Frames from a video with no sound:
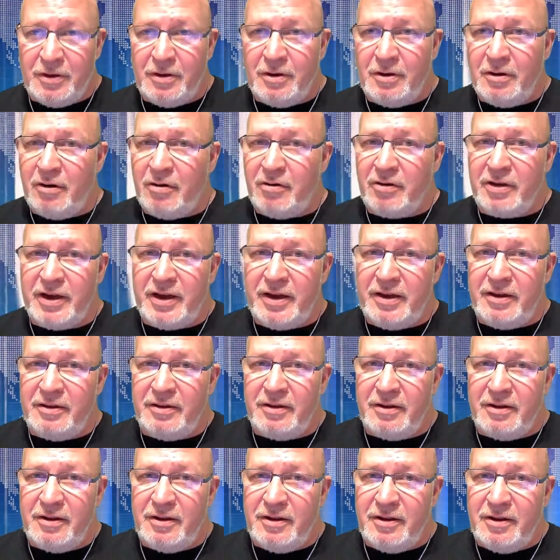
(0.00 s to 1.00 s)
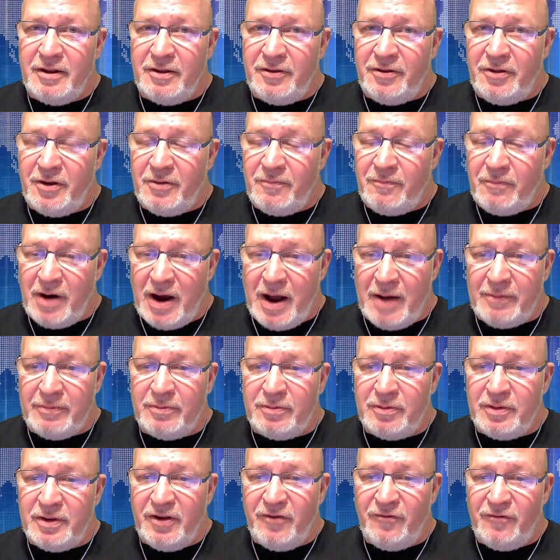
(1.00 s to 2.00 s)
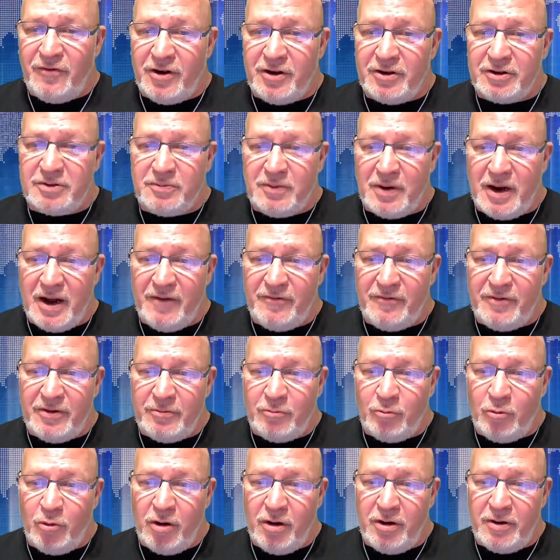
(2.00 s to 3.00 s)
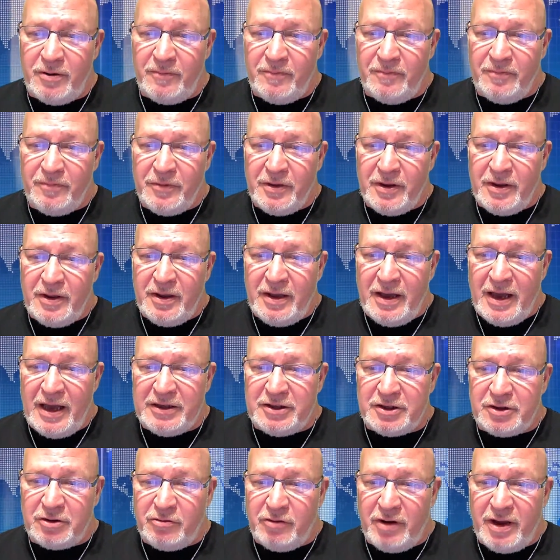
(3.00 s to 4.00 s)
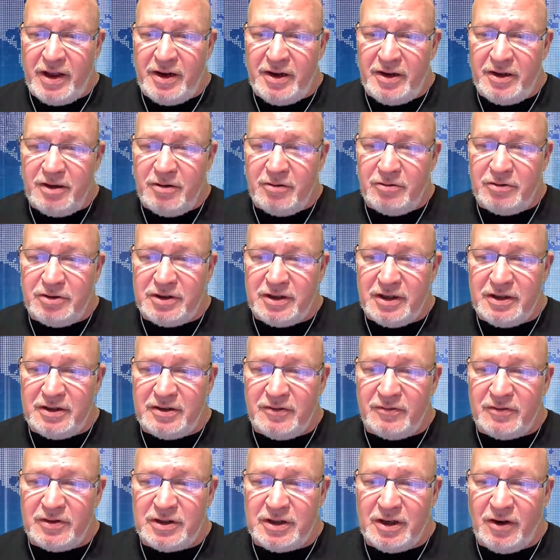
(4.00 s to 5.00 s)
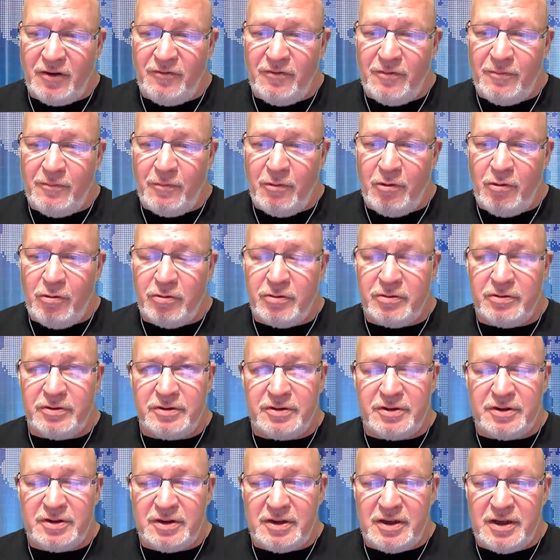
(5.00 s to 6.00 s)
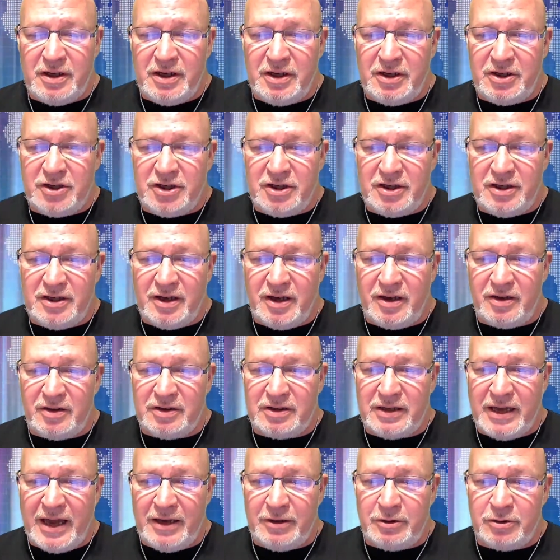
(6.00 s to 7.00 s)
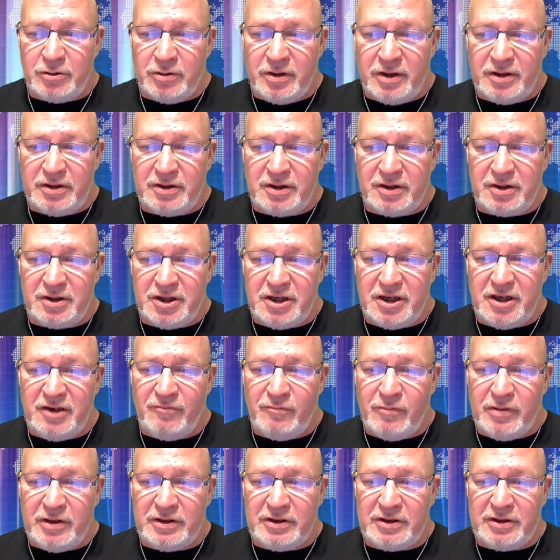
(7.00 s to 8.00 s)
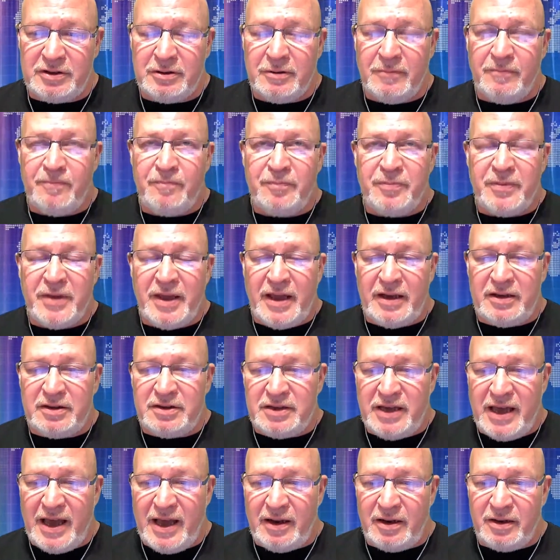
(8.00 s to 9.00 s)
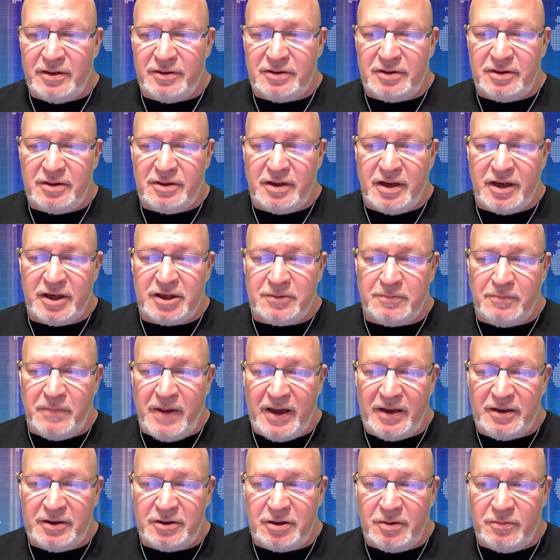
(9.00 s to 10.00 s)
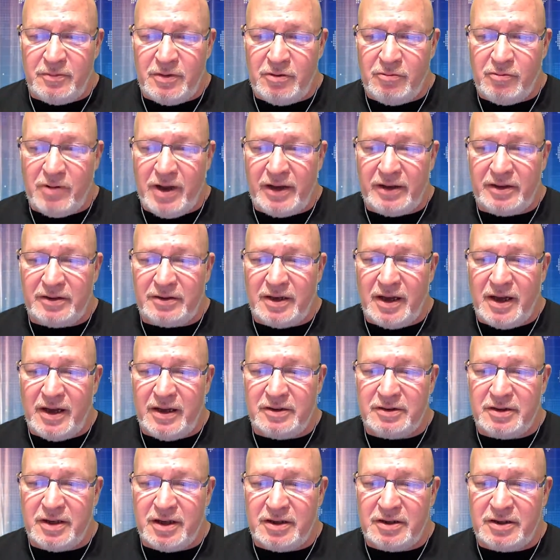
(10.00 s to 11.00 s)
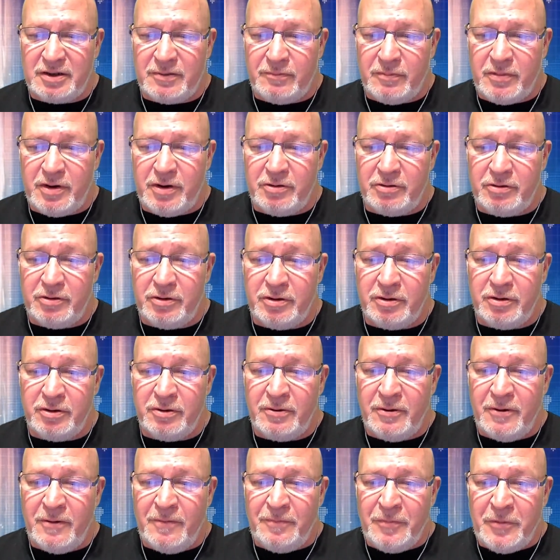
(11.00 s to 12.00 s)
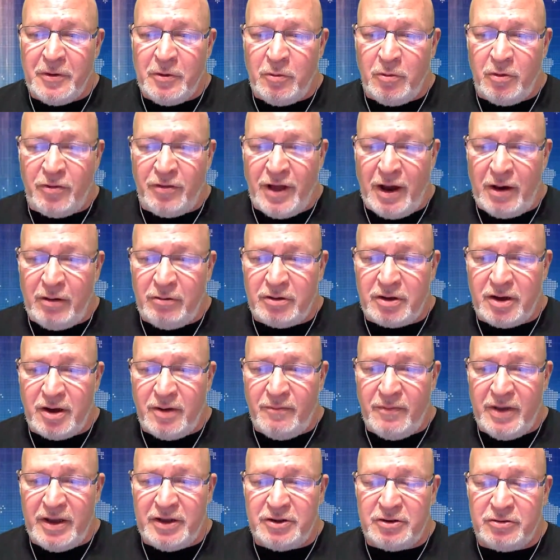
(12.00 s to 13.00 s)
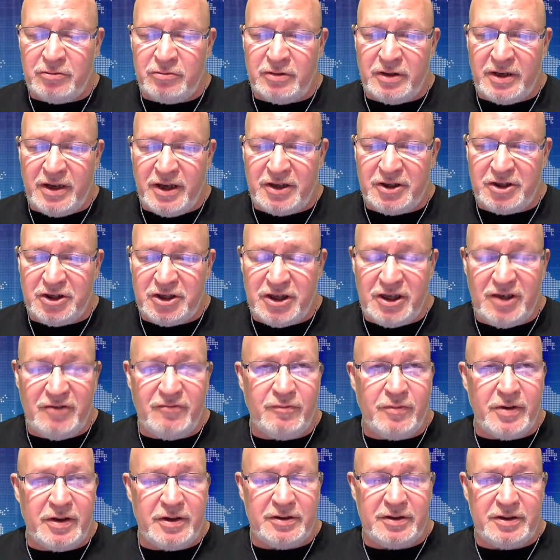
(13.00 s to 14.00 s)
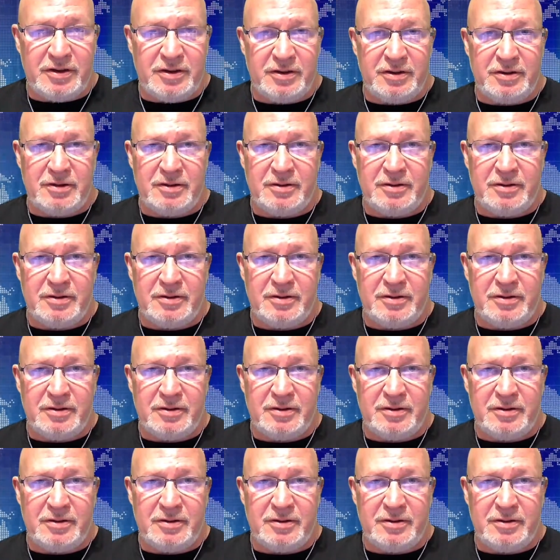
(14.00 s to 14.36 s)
okay, they're probably a false prophet. One, has a grandiose sense of self-importance, e.g., exaggerates achievements and talents, expects to be recognized as superior without commensurate achievements.